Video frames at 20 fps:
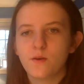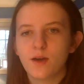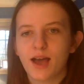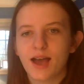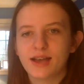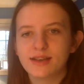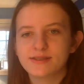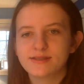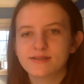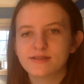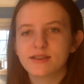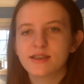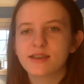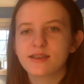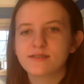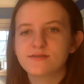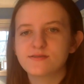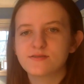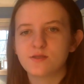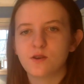Oh, I
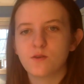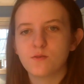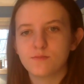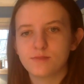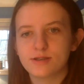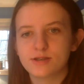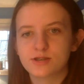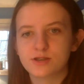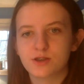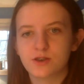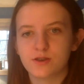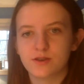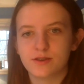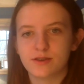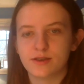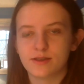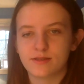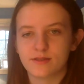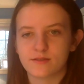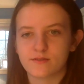see so much
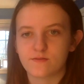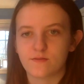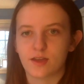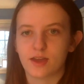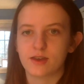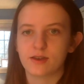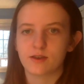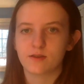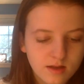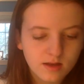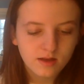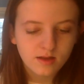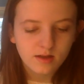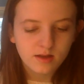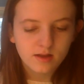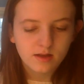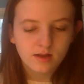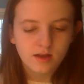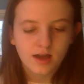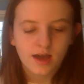good in this fandom.
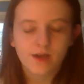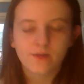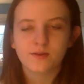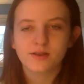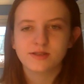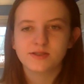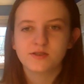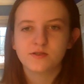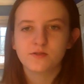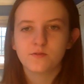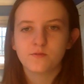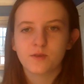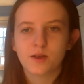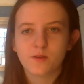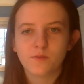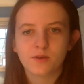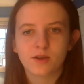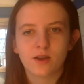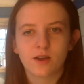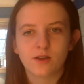I
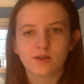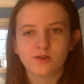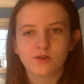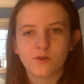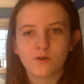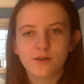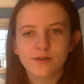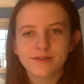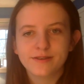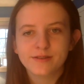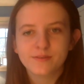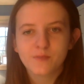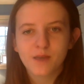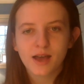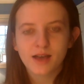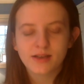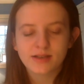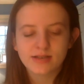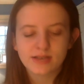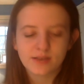went to the Where We Are
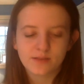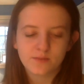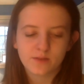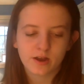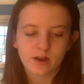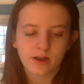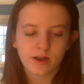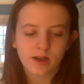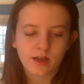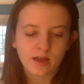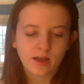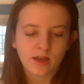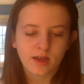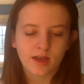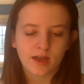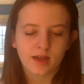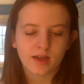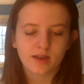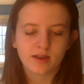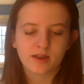tour this past
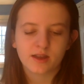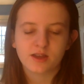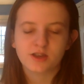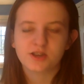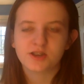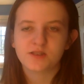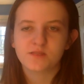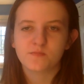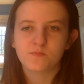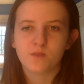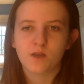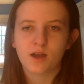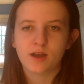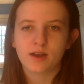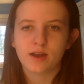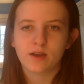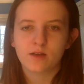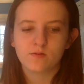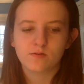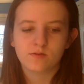summer, and it
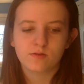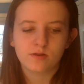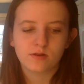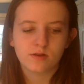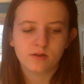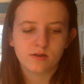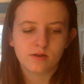just brought